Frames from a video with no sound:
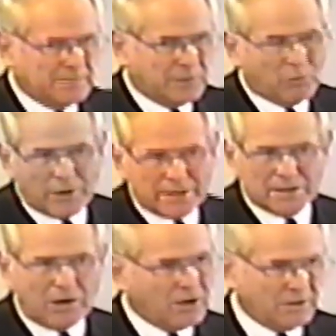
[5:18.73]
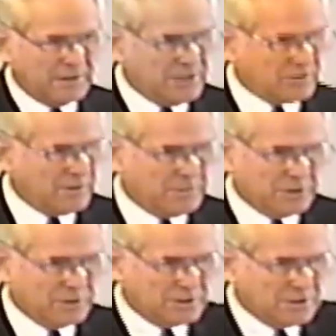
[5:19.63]
But what all these
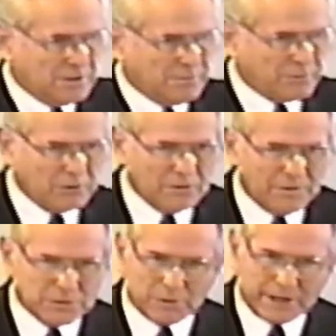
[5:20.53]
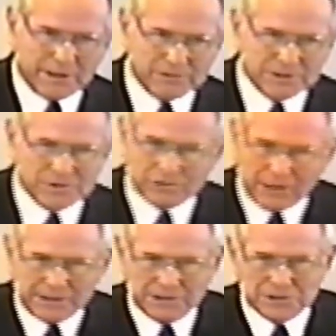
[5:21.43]
scriptures prove is what I was
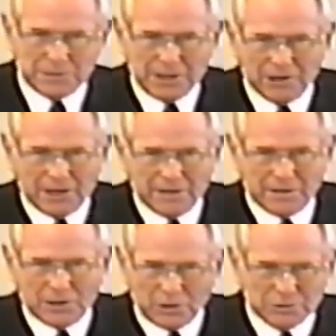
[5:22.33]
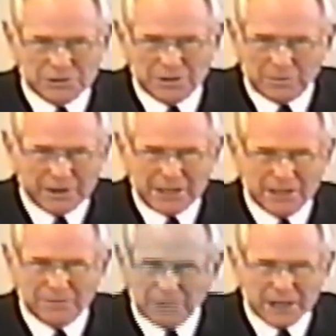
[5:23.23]
trying to speak on at the close of the
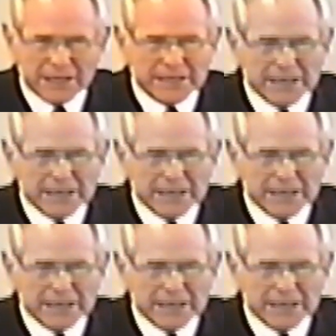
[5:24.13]
breaking of bread.